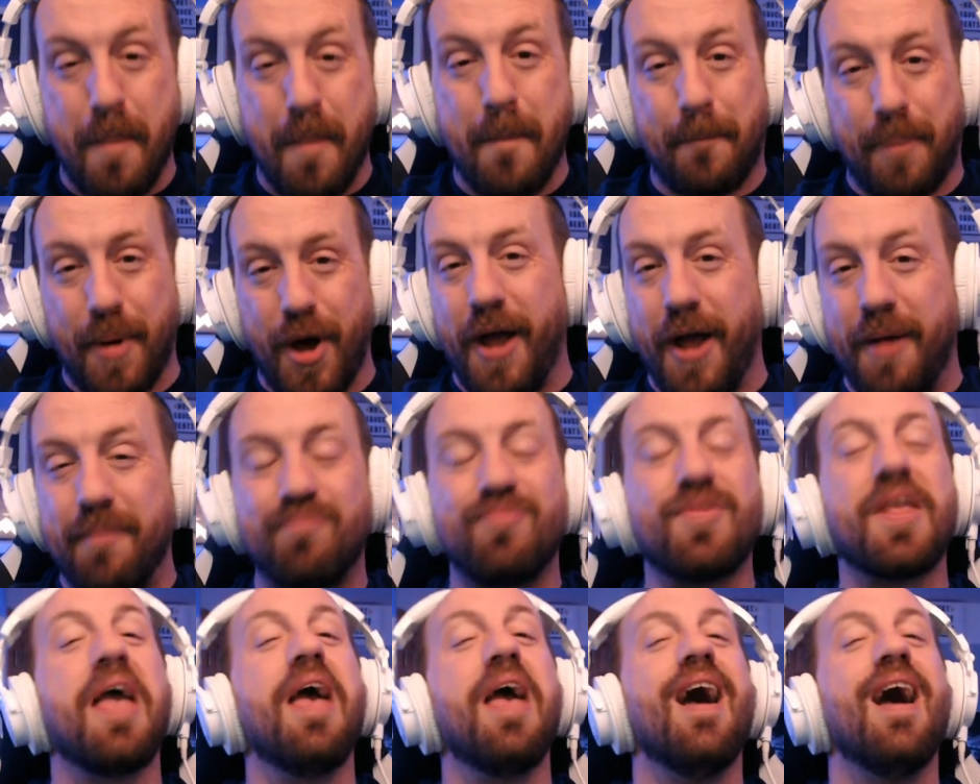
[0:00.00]
But
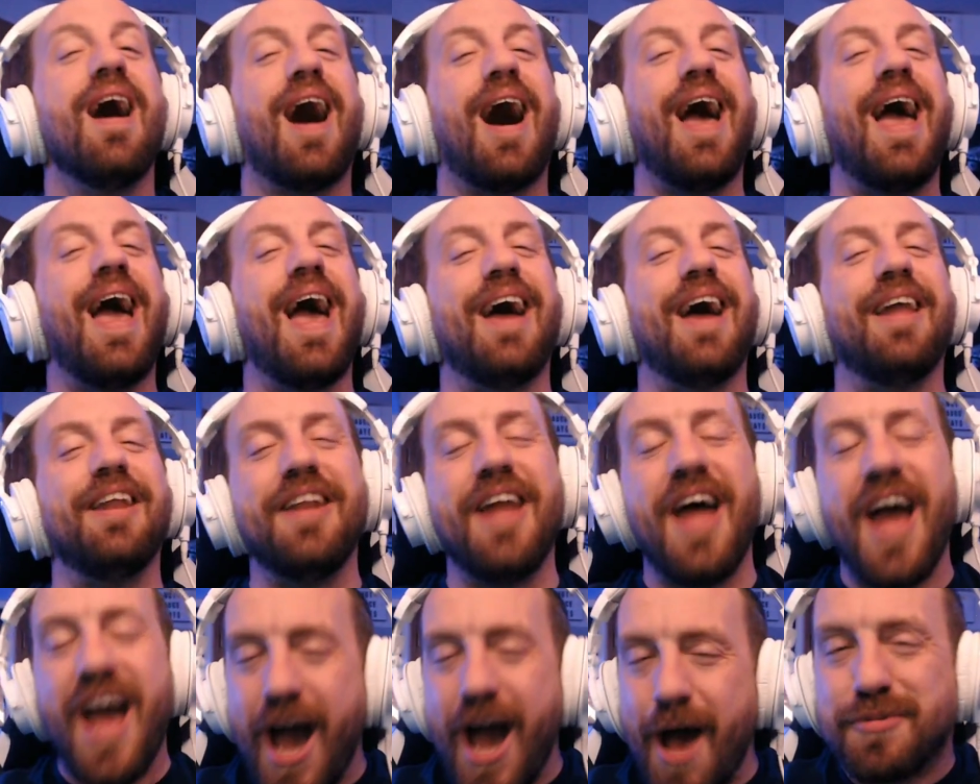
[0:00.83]
I had
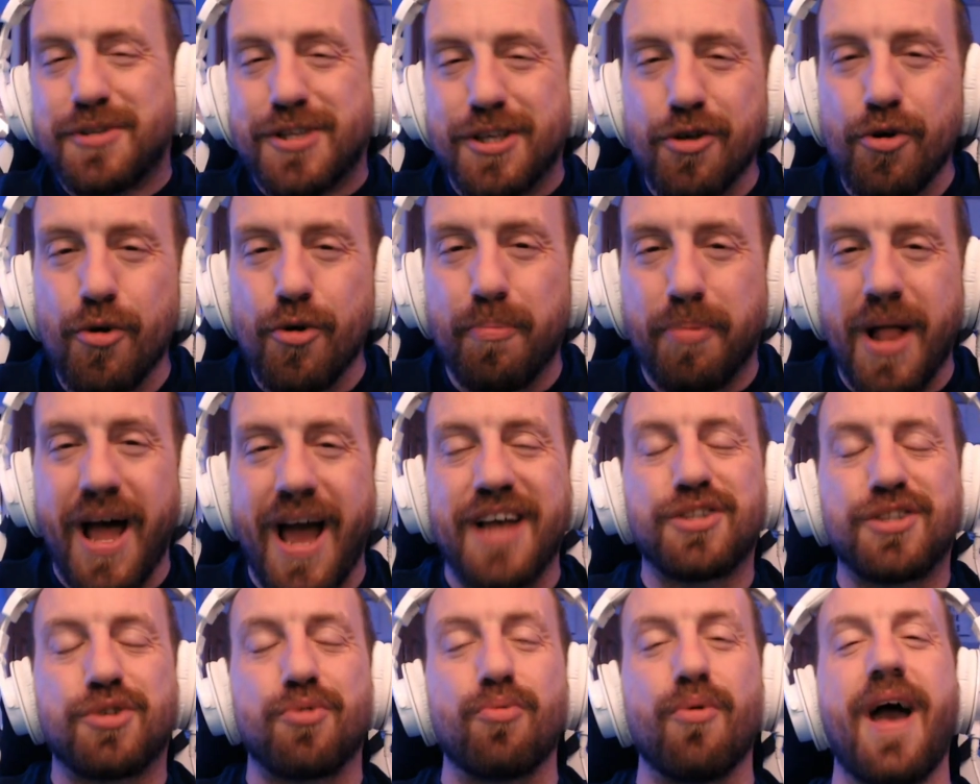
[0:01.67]
an absolute
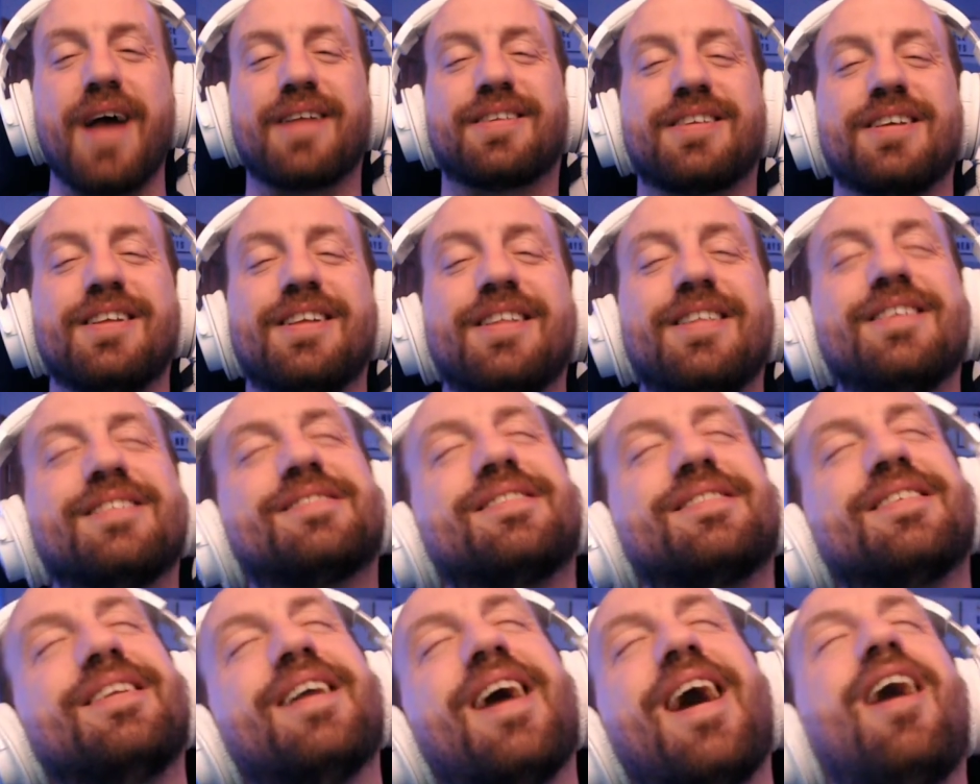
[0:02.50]
blast reacting to
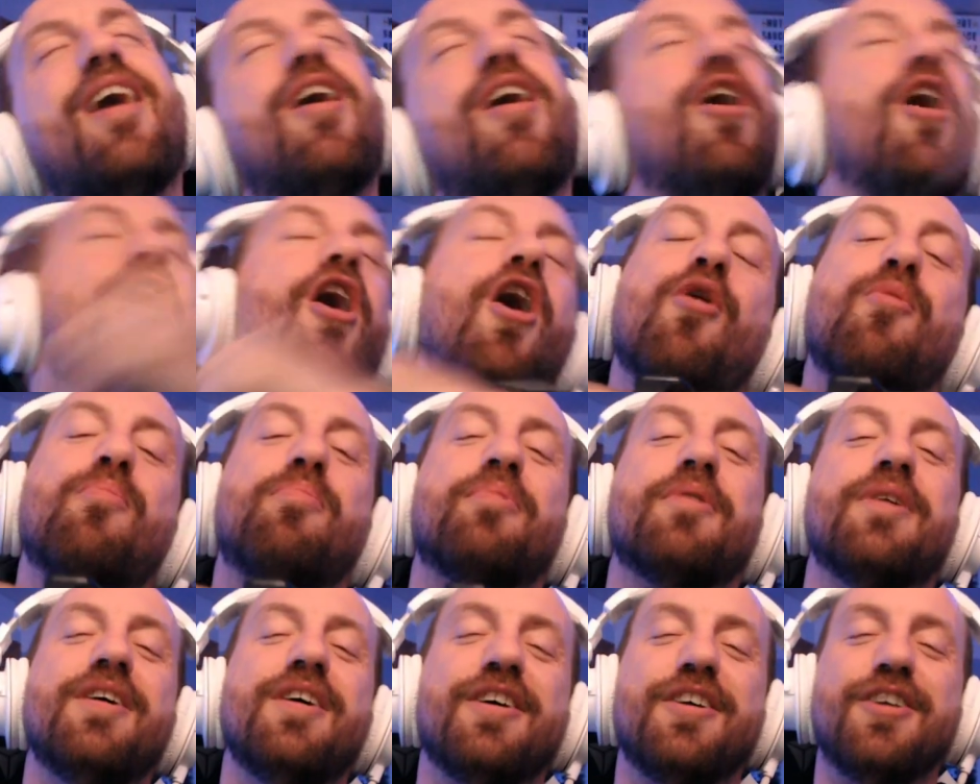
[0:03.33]
this, and I hope
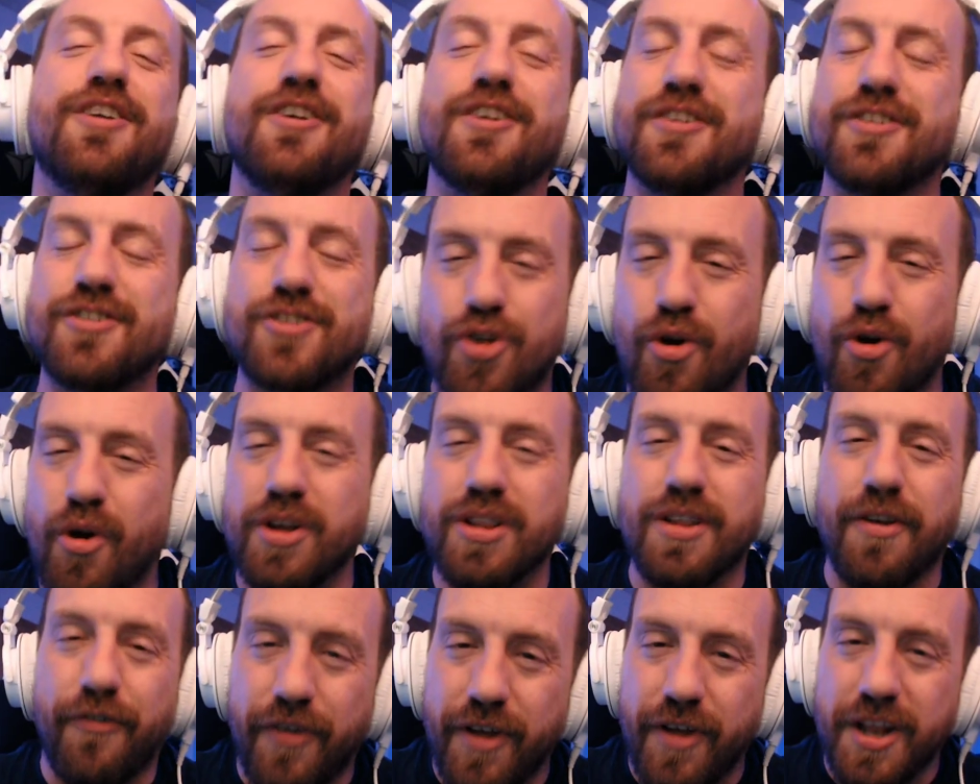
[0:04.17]
you
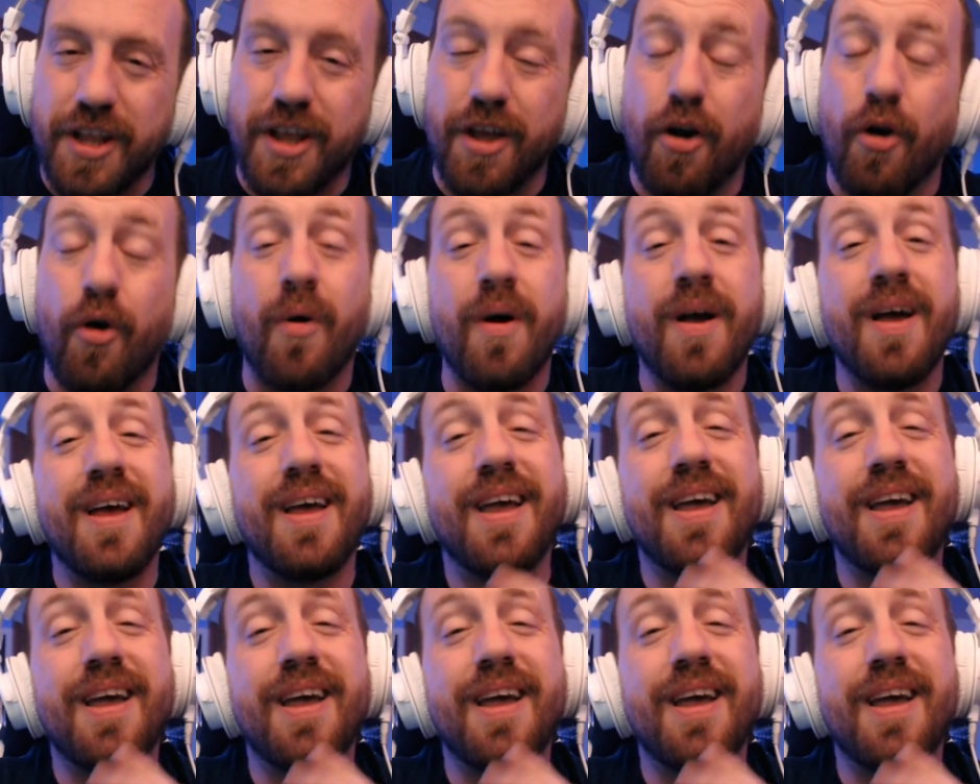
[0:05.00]
enjoyed the video.